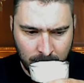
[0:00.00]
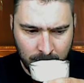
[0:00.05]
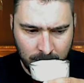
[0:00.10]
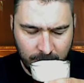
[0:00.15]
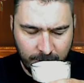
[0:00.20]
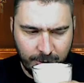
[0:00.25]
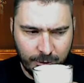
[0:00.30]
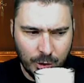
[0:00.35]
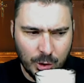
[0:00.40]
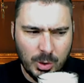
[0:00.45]

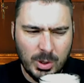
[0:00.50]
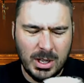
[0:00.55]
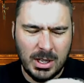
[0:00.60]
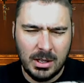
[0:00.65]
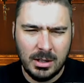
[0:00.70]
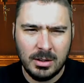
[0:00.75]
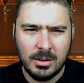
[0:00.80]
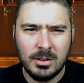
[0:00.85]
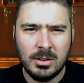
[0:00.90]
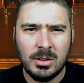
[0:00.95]
Fruity.
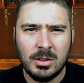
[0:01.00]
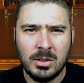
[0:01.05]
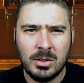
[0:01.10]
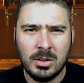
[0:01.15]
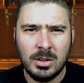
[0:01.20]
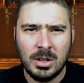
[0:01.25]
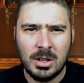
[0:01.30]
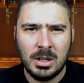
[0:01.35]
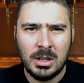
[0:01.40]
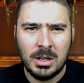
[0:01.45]

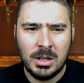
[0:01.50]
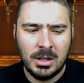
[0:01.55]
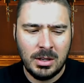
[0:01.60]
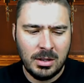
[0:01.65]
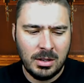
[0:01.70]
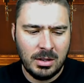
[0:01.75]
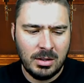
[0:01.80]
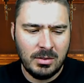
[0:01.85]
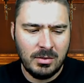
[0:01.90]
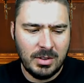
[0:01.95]

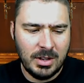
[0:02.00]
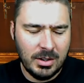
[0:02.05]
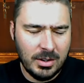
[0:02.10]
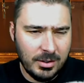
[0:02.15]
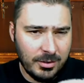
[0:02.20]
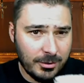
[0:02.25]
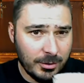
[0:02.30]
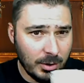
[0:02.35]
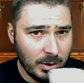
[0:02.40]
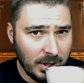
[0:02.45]
Very
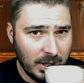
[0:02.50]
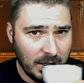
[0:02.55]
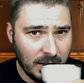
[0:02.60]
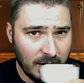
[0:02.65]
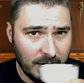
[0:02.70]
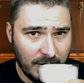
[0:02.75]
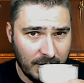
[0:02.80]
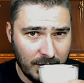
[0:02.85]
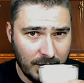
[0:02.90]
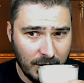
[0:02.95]
fruity
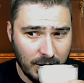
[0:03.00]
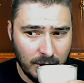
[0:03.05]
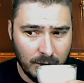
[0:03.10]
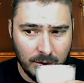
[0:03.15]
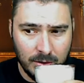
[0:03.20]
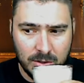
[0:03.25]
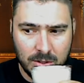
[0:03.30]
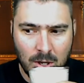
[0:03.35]
on the nose.